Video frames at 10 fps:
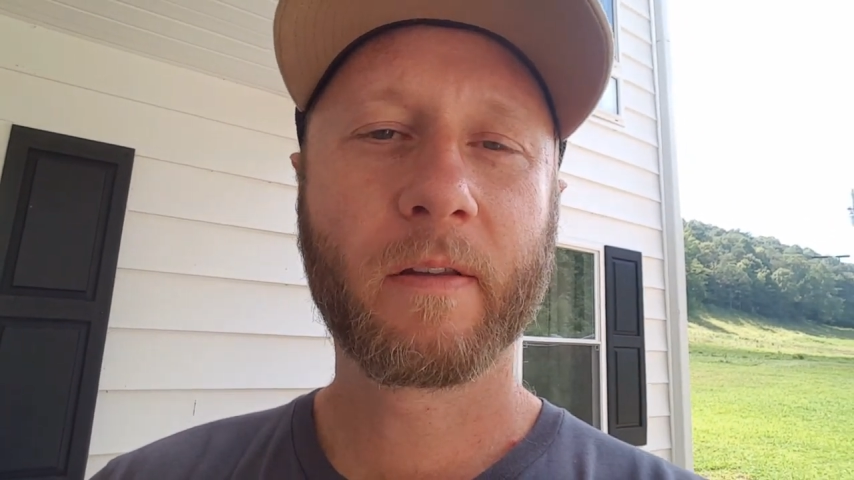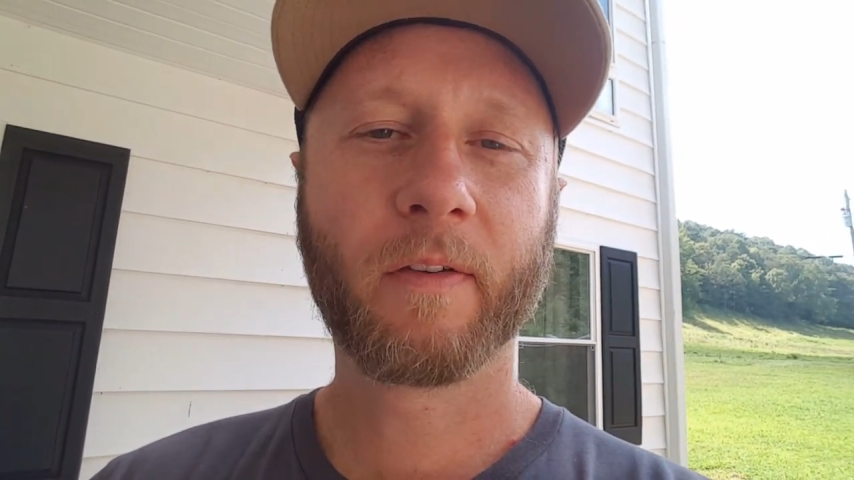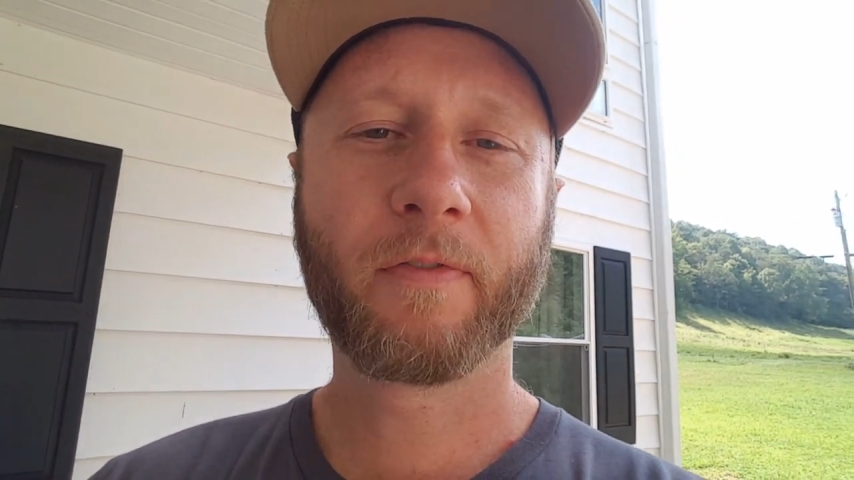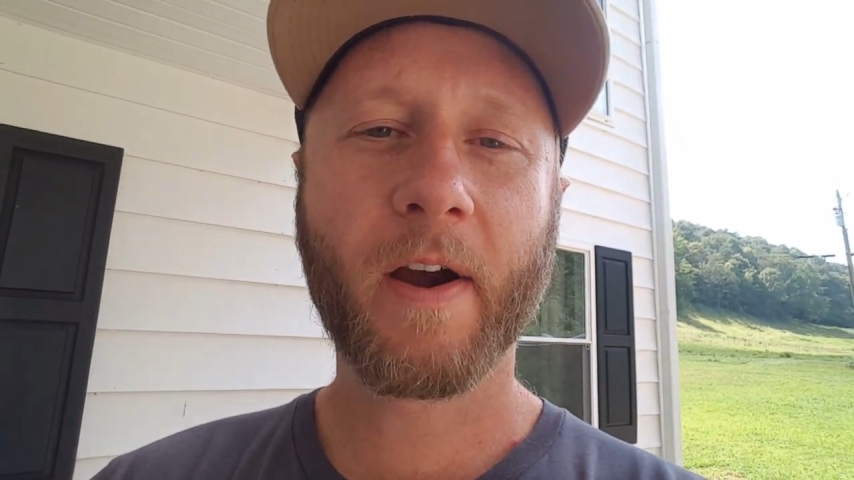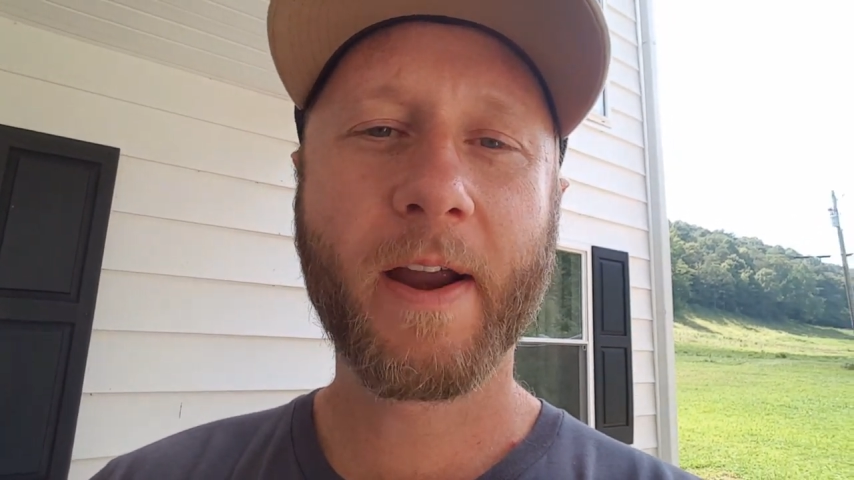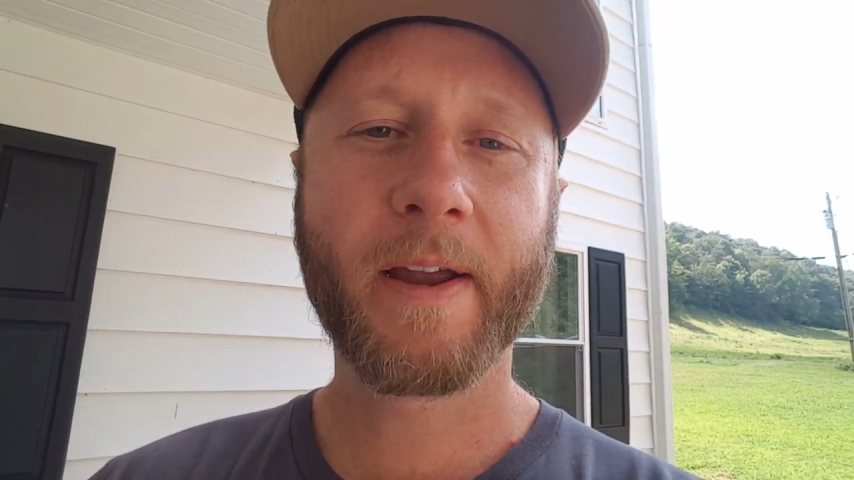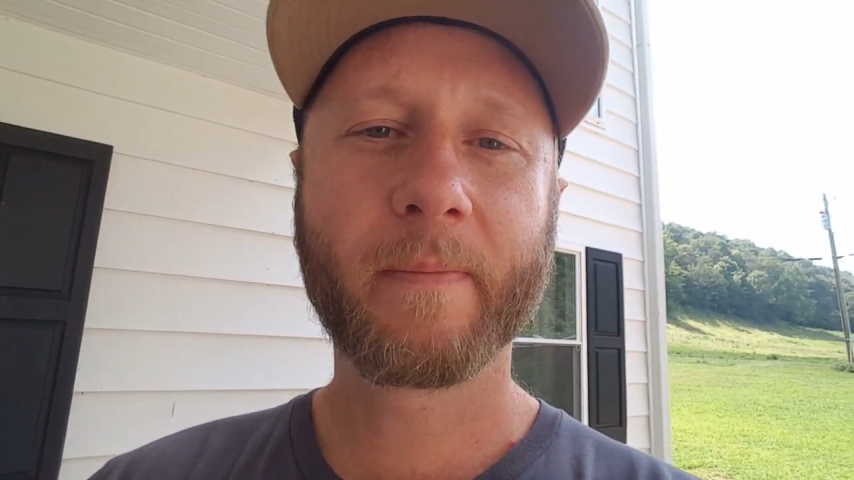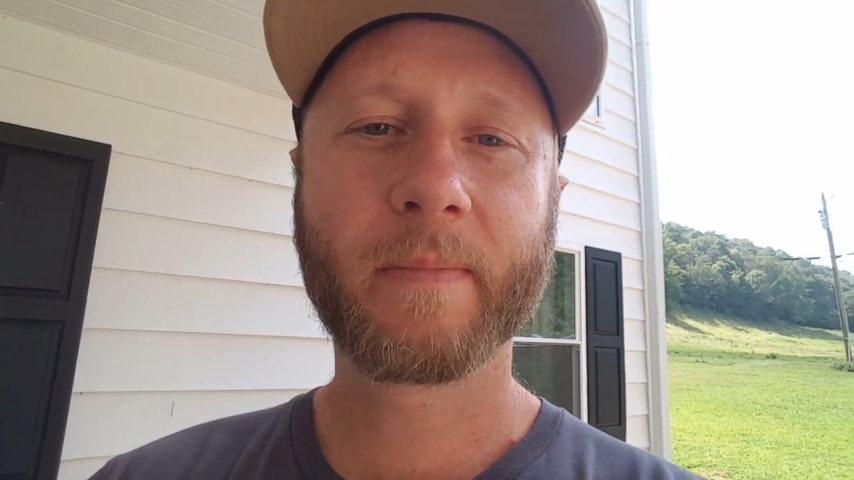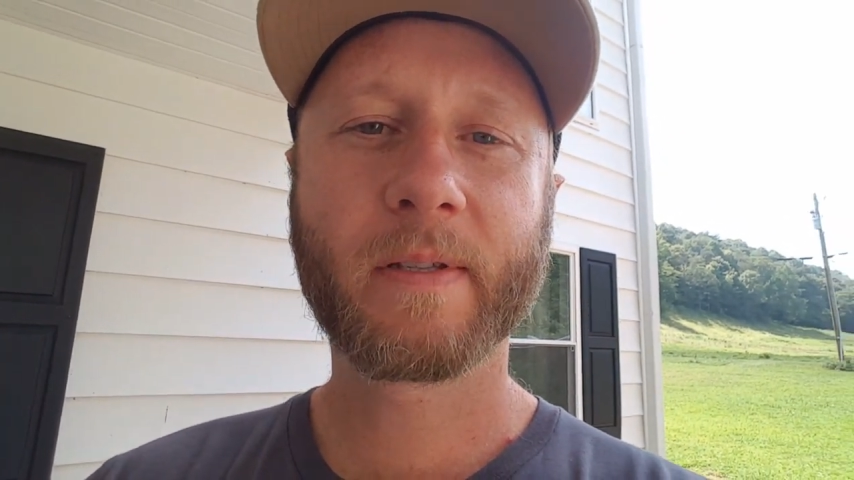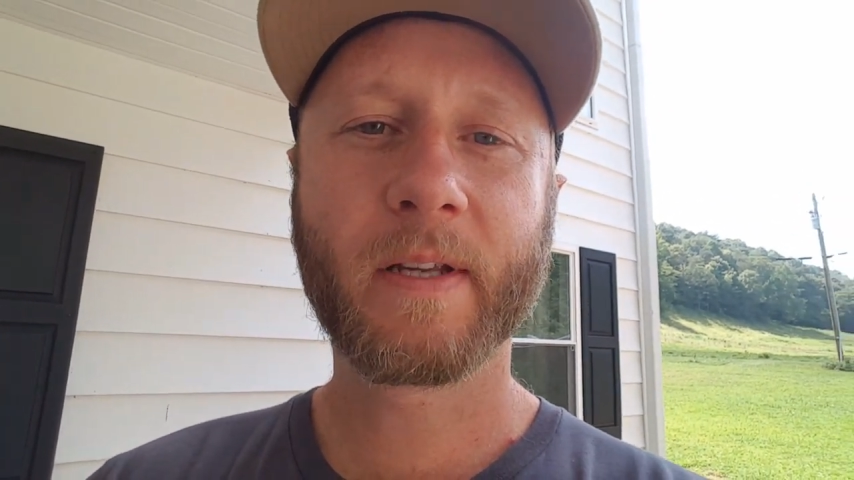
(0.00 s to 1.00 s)
the
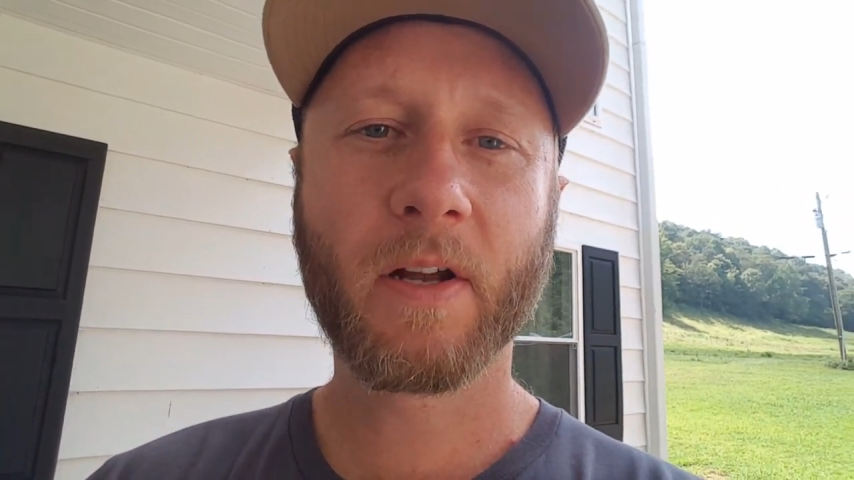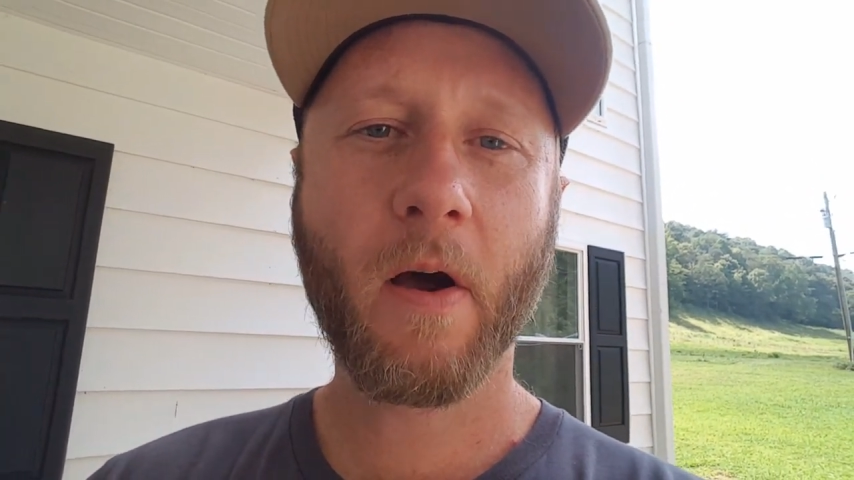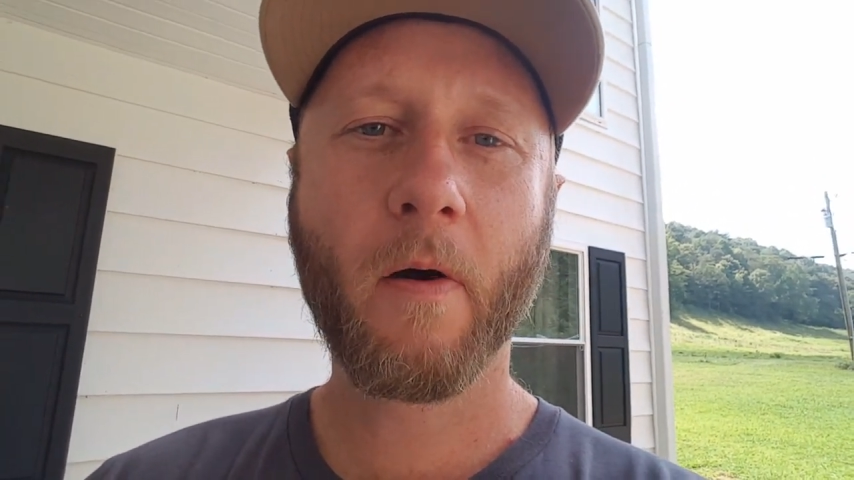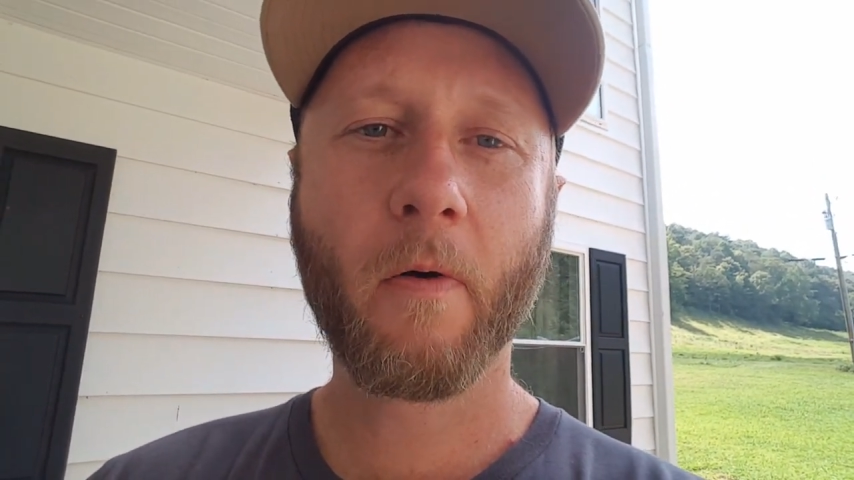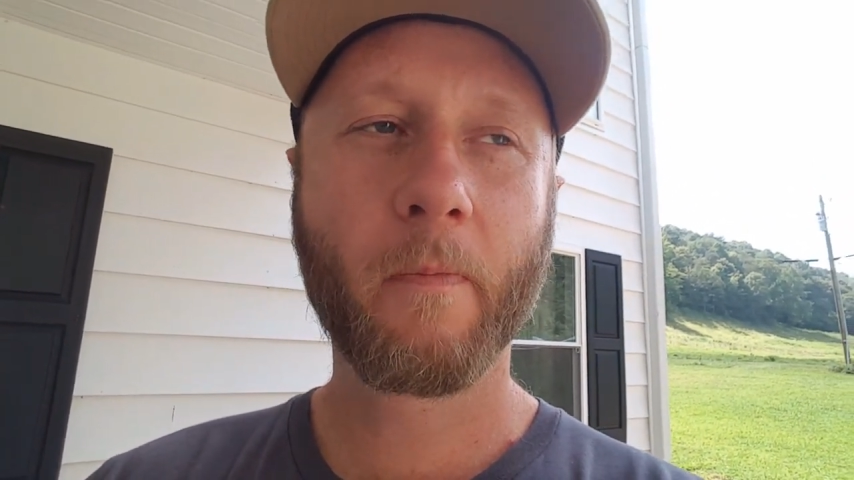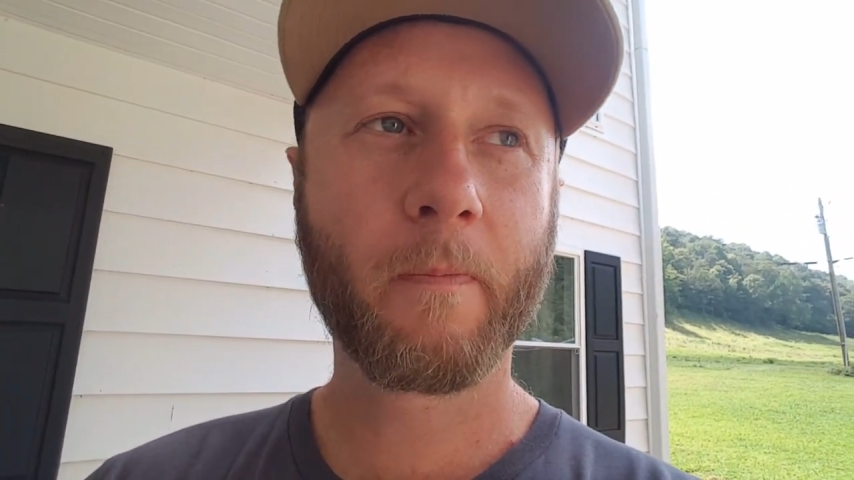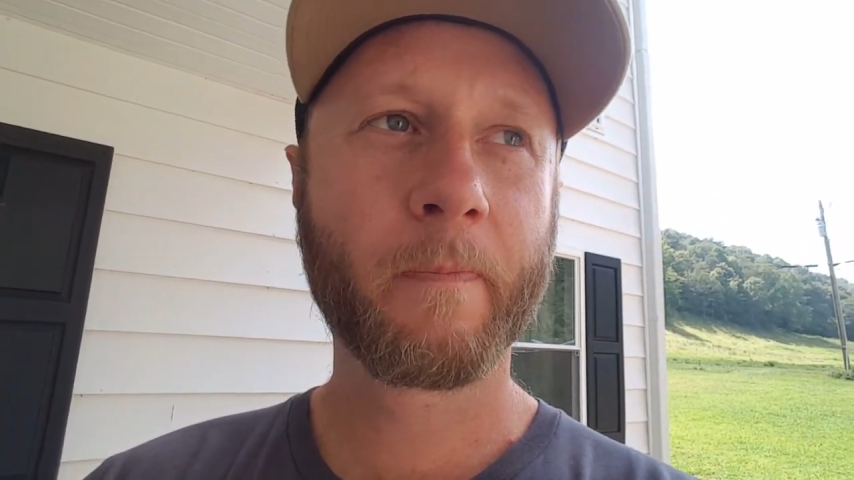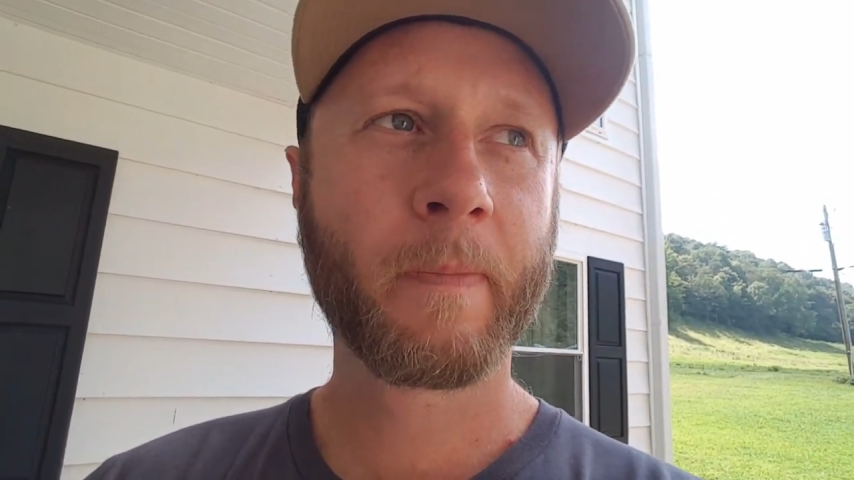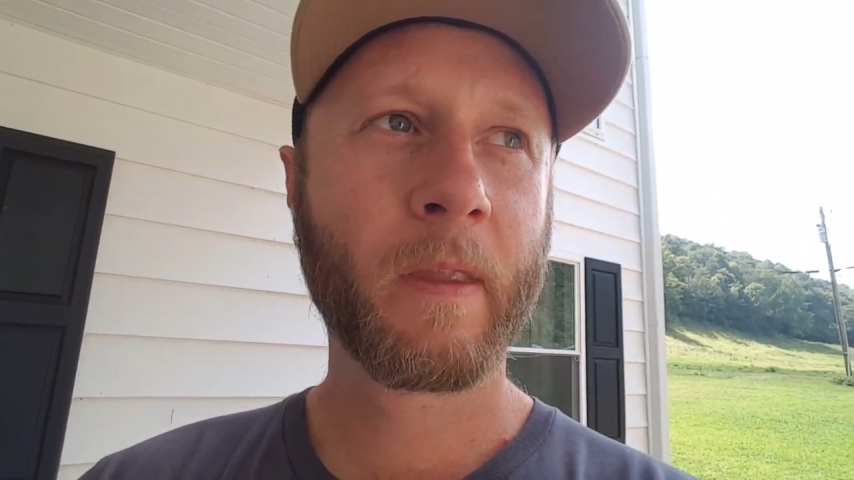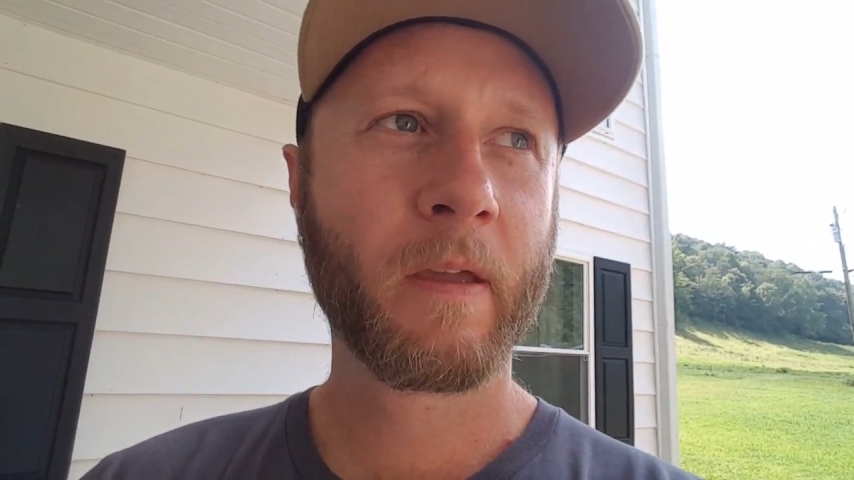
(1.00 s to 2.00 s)
frames and
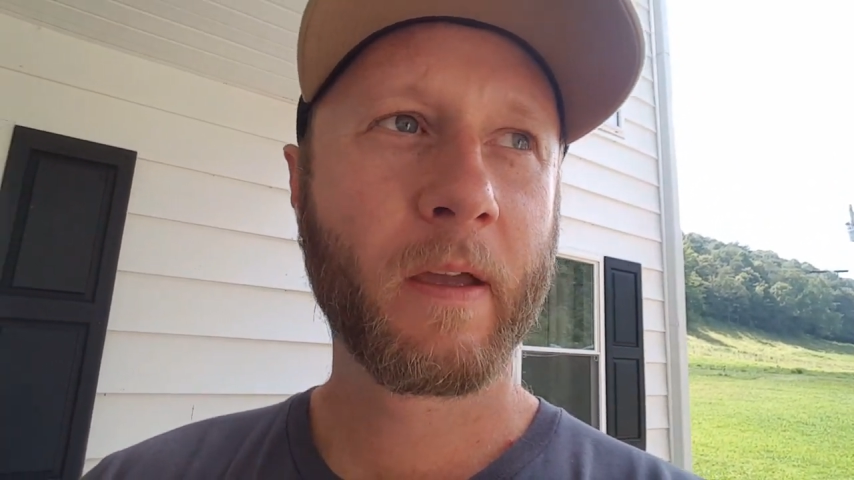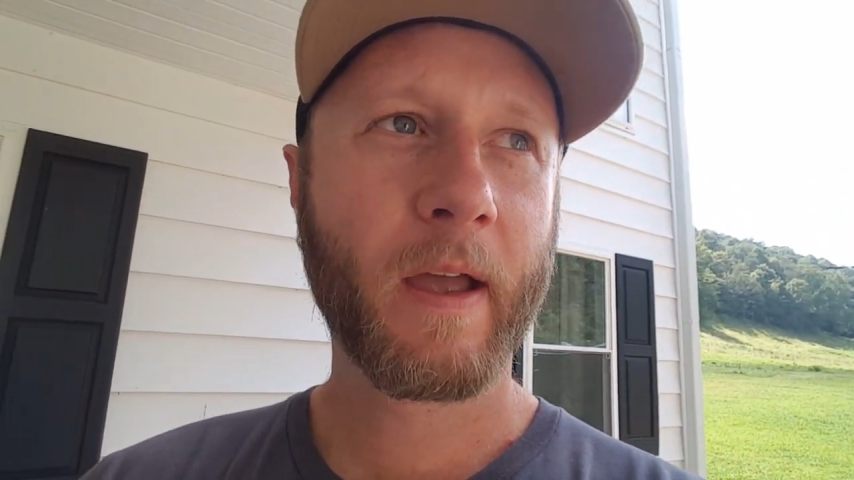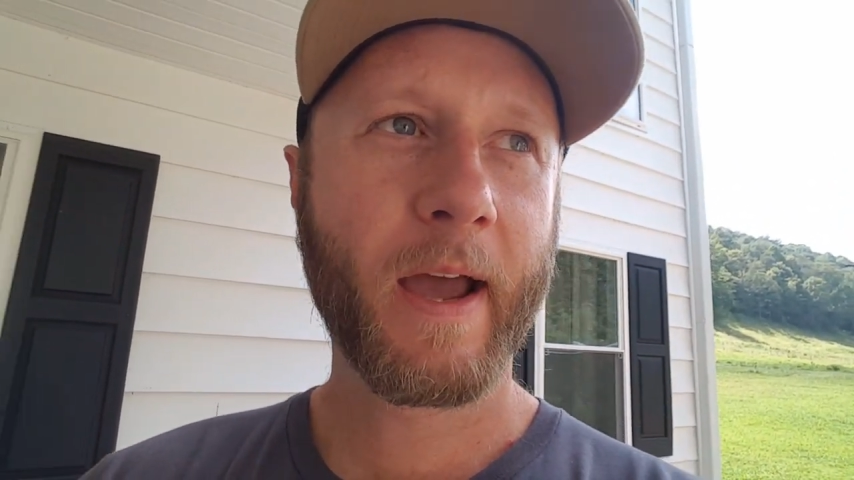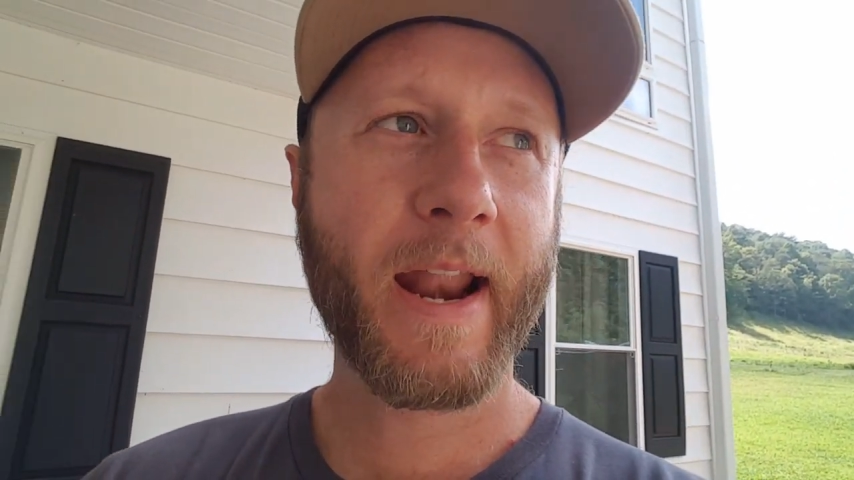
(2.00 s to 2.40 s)
comb